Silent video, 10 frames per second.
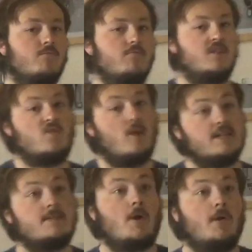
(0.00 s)
It's quite a
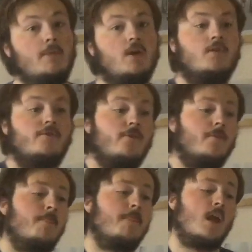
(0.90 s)
smart move.
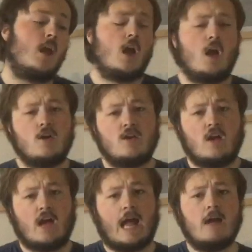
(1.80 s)

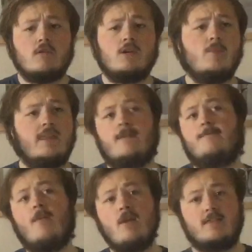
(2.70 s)
How can we then
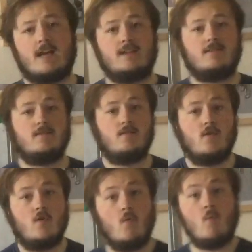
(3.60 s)
find that?
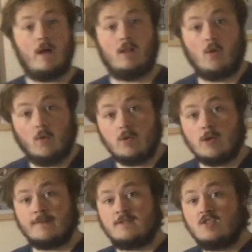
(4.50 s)
Well, all you
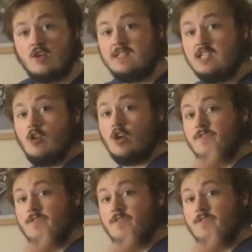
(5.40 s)
have to do is you look at the